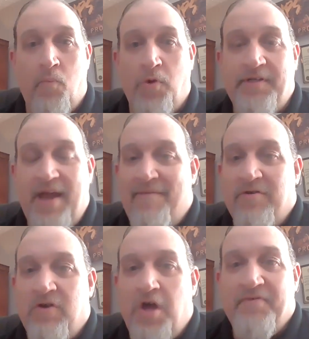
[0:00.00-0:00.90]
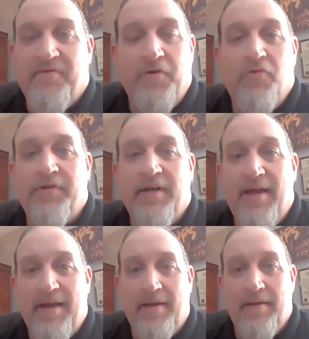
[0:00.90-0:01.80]
What's the average cost for a funeral
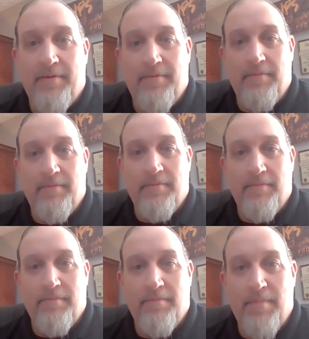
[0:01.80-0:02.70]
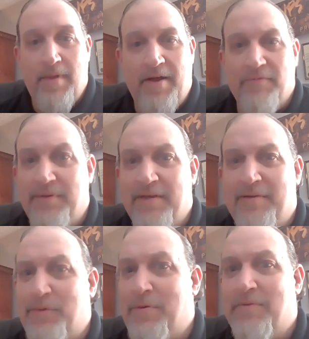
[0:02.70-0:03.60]
today? I think it was like
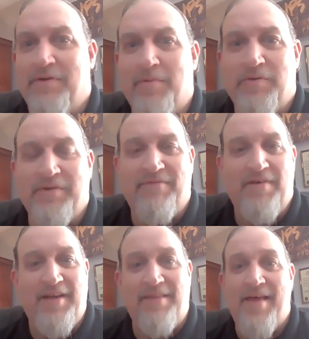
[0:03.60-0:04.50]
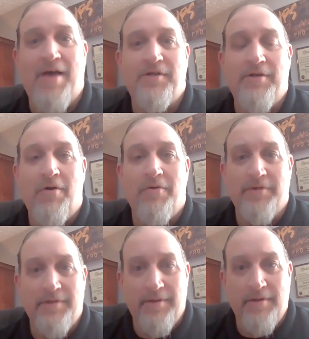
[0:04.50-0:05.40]

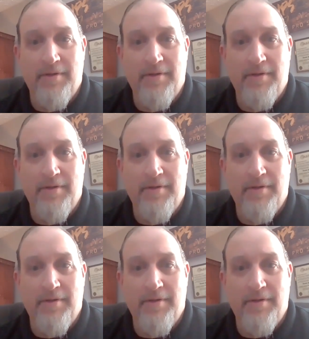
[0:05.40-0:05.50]
$15,000.